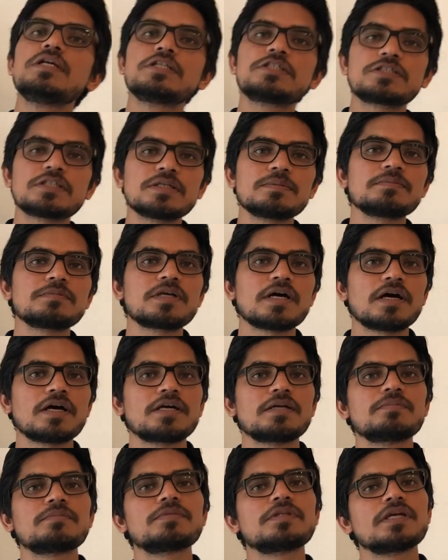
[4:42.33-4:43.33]

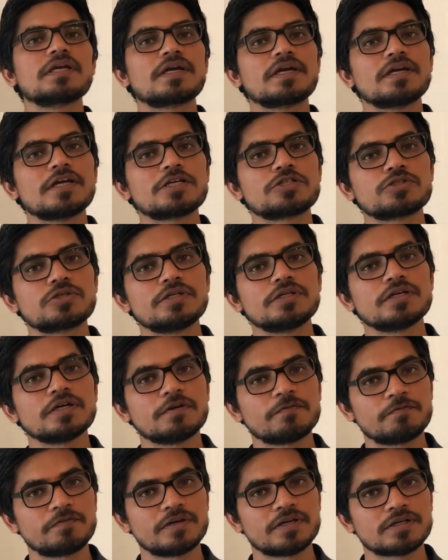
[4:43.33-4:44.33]
Sometimes they can actually
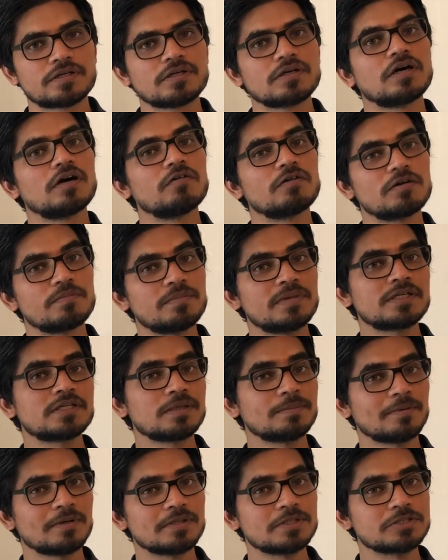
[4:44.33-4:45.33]
affect our
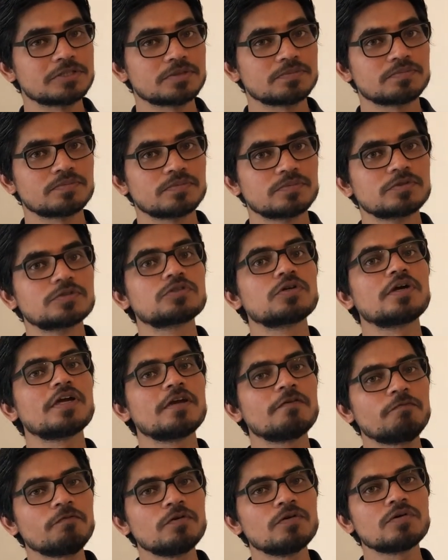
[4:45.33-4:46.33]
metabolism. So
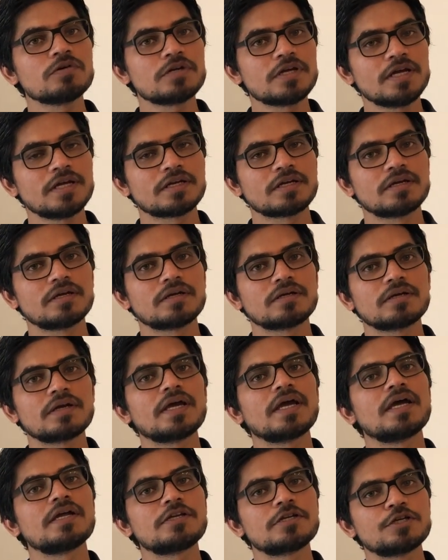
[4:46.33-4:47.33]
if you are taking
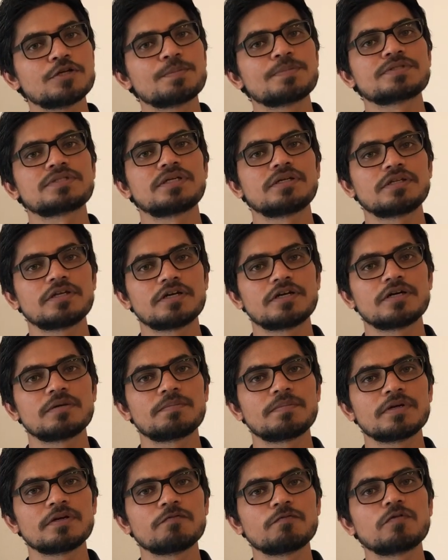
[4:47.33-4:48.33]
antidepressant
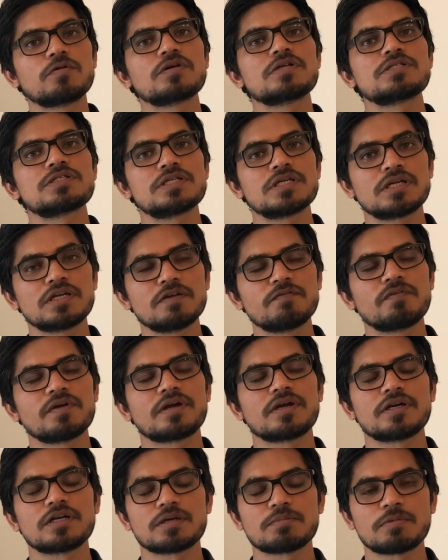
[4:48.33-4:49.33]
therapy for a
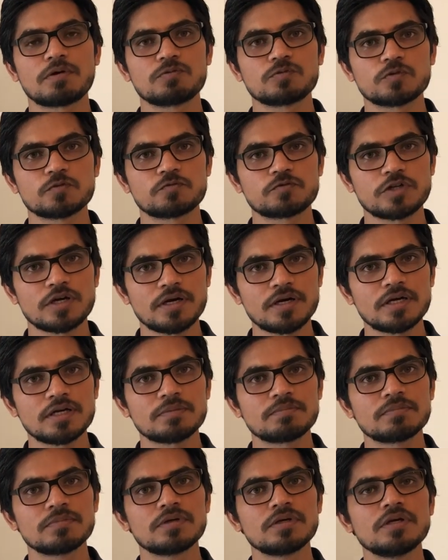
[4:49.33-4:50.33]
significant amount of
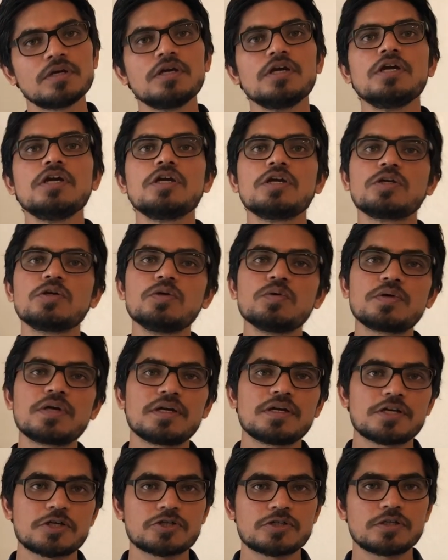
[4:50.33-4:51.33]
time, you
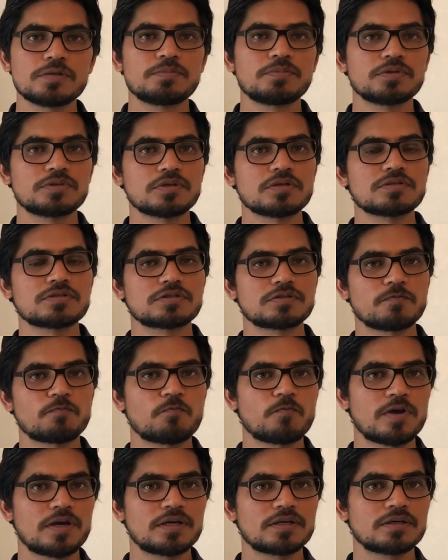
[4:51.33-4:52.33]
can actually put on
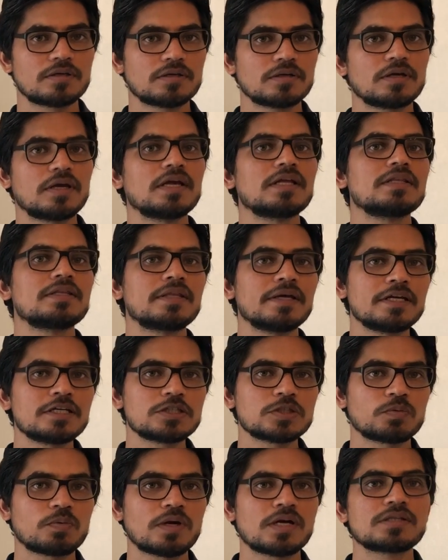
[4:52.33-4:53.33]
some weight. And
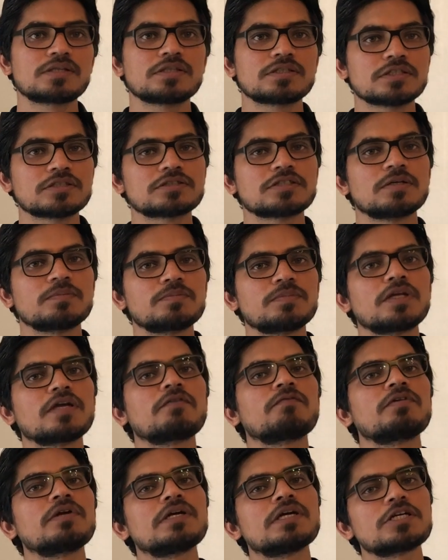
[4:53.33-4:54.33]
that's why this is
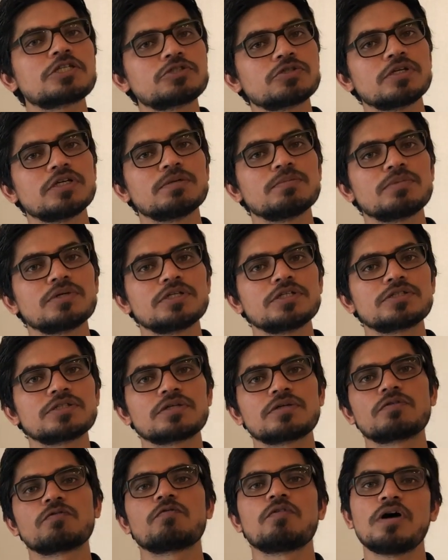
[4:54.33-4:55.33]
something we actually
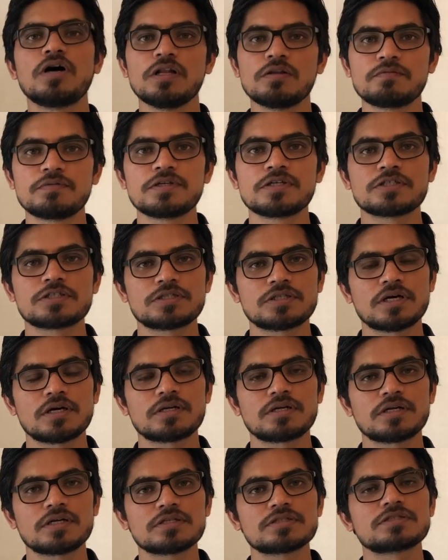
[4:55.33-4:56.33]
monitor while we are
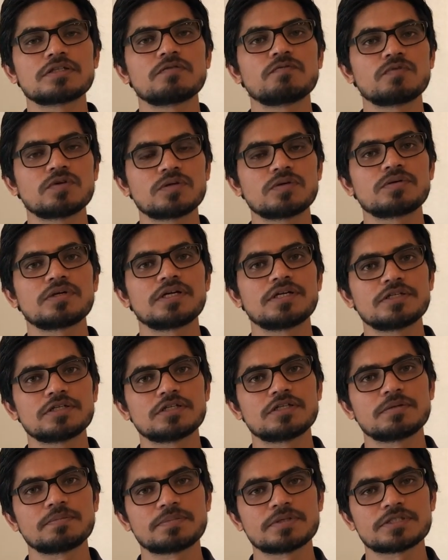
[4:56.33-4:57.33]
starting someone on
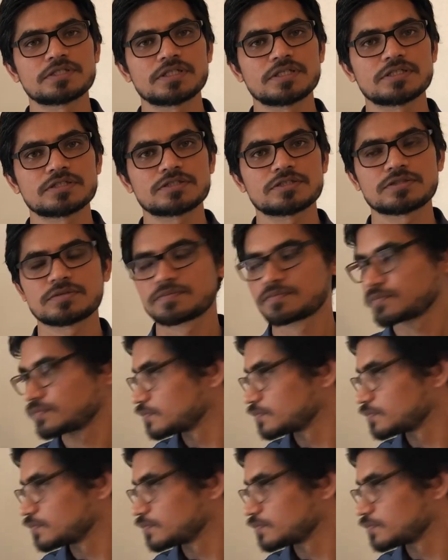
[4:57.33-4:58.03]
antidepressants.